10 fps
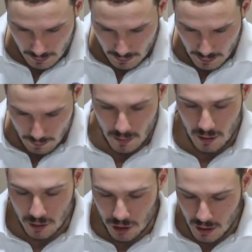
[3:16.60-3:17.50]
Um,
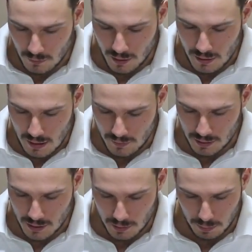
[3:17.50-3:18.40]
an achiever never
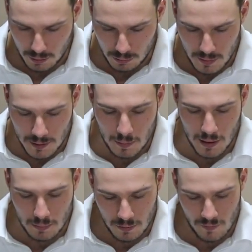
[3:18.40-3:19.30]
sees a problem as
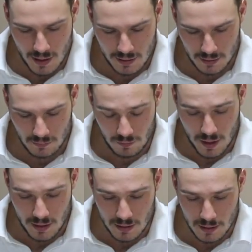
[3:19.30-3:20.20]
being pervasive,
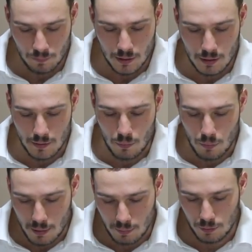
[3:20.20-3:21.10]
that is, that
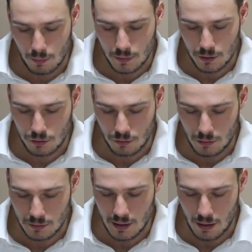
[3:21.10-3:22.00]
one problem
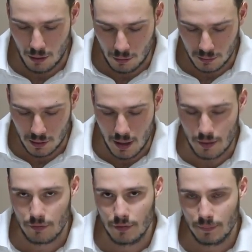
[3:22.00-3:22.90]
controls their whole
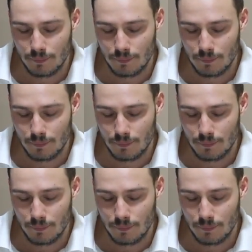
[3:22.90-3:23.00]
life.